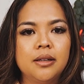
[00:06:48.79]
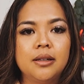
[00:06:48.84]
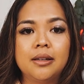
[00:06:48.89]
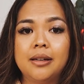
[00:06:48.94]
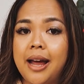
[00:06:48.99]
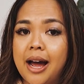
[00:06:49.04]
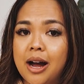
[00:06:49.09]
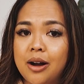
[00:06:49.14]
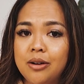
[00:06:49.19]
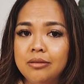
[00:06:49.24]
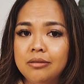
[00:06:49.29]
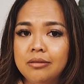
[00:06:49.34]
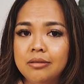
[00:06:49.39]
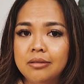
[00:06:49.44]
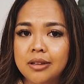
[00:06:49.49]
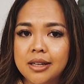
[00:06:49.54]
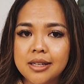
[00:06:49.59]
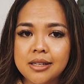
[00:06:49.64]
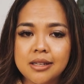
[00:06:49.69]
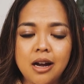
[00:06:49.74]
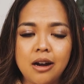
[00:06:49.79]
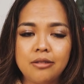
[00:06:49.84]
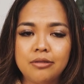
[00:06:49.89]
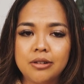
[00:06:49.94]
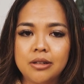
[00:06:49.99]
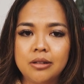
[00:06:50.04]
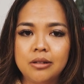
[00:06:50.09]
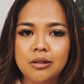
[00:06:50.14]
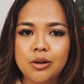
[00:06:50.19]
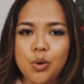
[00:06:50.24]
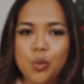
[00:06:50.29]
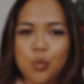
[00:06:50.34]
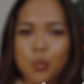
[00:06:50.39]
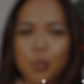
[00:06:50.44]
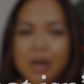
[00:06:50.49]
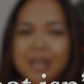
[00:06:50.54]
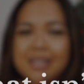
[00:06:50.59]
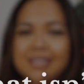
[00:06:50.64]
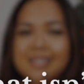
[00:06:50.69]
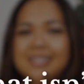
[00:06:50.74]
Now, let's cover
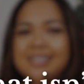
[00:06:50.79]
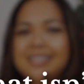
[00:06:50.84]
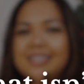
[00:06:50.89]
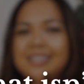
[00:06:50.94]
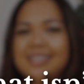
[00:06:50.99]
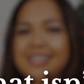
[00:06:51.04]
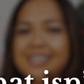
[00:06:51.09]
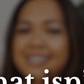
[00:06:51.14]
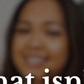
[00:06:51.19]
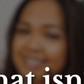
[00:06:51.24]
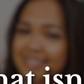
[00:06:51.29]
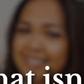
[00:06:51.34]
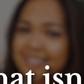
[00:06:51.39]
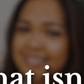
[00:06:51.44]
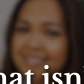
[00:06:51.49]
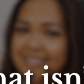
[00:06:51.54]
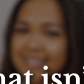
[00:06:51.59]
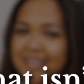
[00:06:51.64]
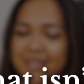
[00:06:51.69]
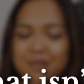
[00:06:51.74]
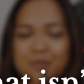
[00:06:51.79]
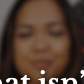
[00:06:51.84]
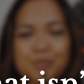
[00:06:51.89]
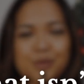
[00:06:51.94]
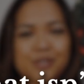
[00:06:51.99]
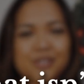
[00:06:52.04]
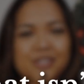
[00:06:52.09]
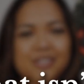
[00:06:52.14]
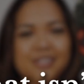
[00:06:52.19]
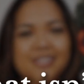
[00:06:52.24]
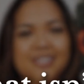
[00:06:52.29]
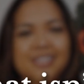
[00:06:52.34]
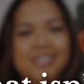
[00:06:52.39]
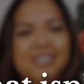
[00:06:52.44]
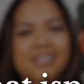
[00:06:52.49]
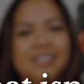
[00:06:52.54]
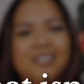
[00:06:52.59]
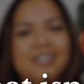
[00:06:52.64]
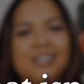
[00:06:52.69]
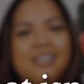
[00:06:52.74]
what isn't an
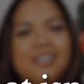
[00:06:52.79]
emergency.